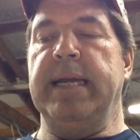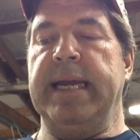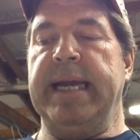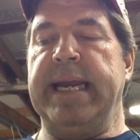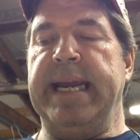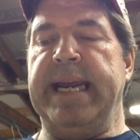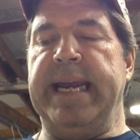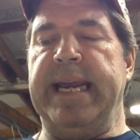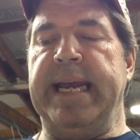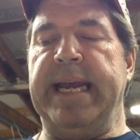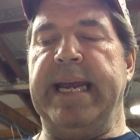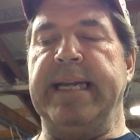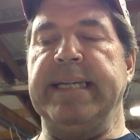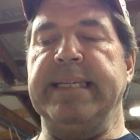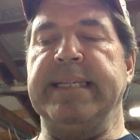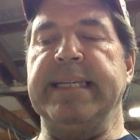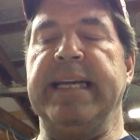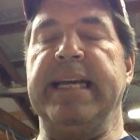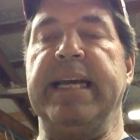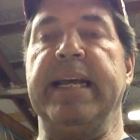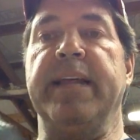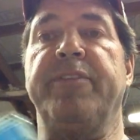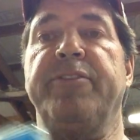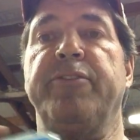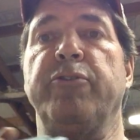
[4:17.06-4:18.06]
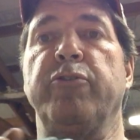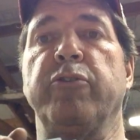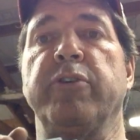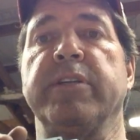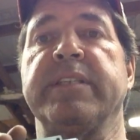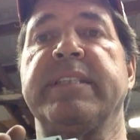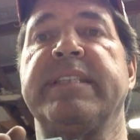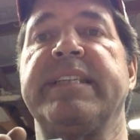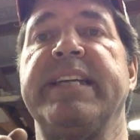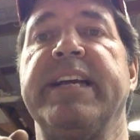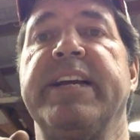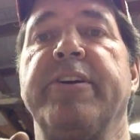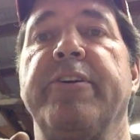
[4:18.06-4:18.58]
and threw a
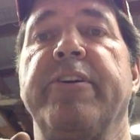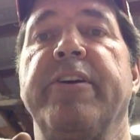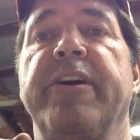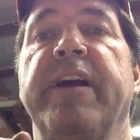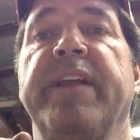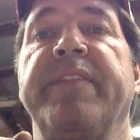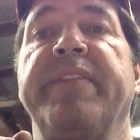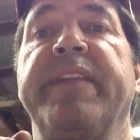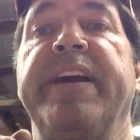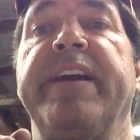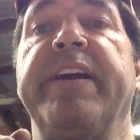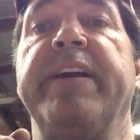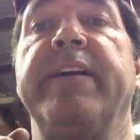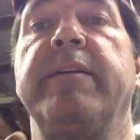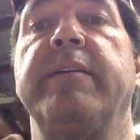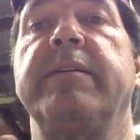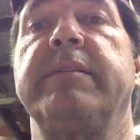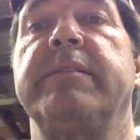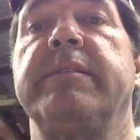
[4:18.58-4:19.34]
sticker on there.